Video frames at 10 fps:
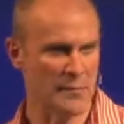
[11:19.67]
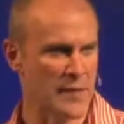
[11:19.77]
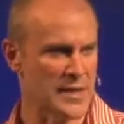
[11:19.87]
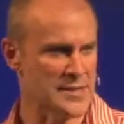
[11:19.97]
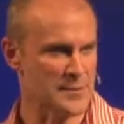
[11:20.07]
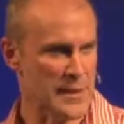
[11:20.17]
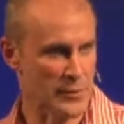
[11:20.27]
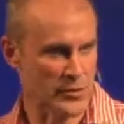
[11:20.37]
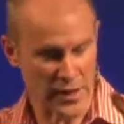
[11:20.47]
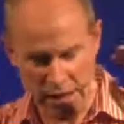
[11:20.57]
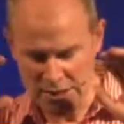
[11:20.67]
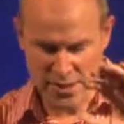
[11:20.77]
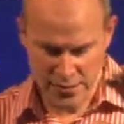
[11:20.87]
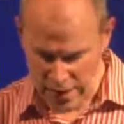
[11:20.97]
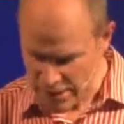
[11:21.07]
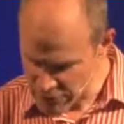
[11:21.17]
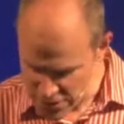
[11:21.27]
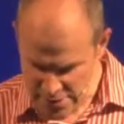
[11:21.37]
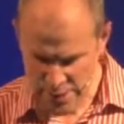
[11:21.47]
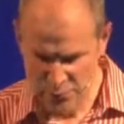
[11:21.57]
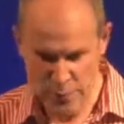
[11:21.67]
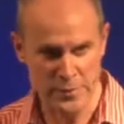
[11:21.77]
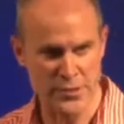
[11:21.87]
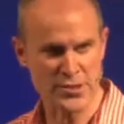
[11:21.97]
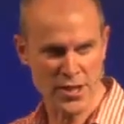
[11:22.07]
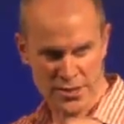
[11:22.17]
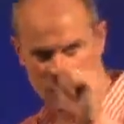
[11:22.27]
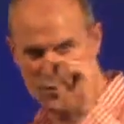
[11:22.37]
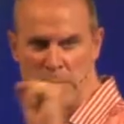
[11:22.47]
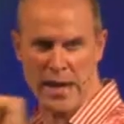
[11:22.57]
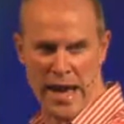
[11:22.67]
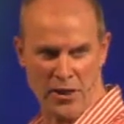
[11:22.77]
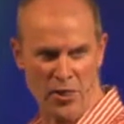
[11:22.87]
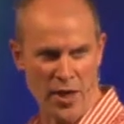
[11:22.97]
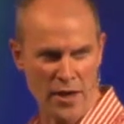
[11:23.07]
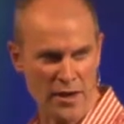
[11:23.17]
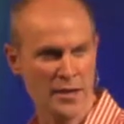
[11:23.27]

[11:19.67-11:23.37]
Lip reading: minded people, think, actually, I haven't got time for people in the church. I've got to be out there.